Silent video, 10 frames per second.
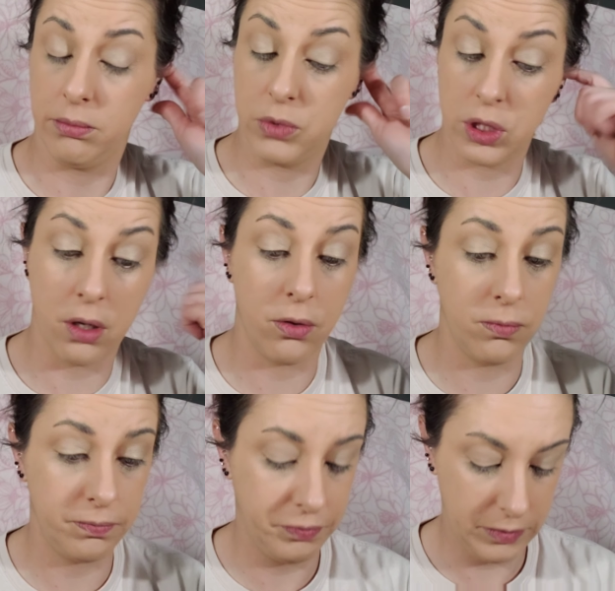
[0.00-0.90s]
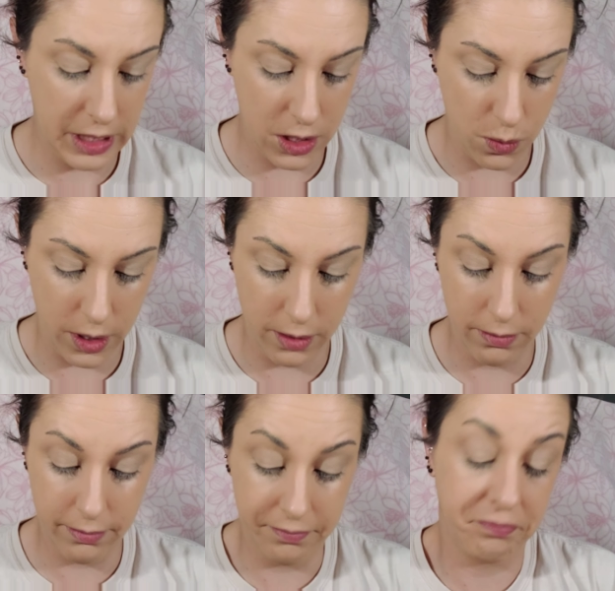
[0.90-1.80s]
So that's what
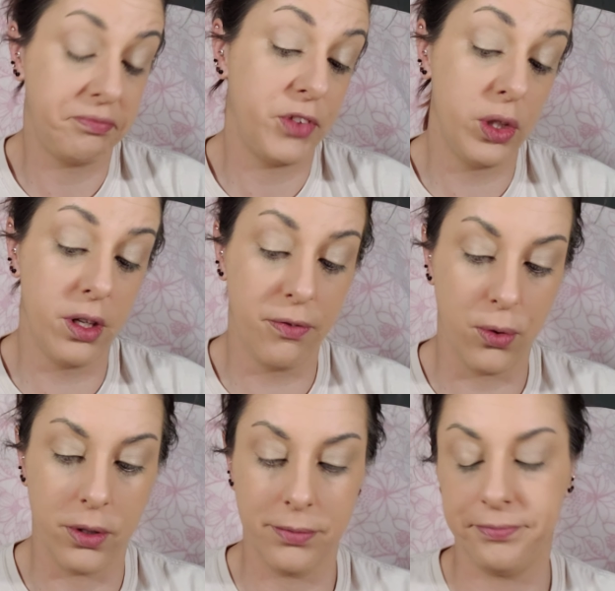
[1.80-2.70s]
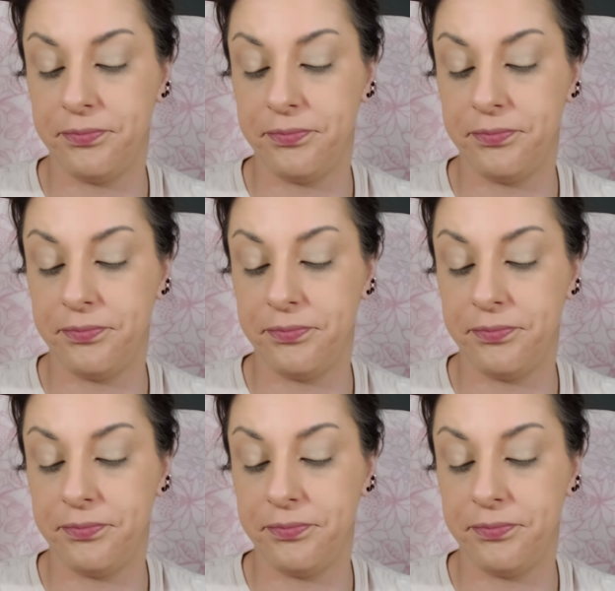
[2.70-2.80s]
they're there for.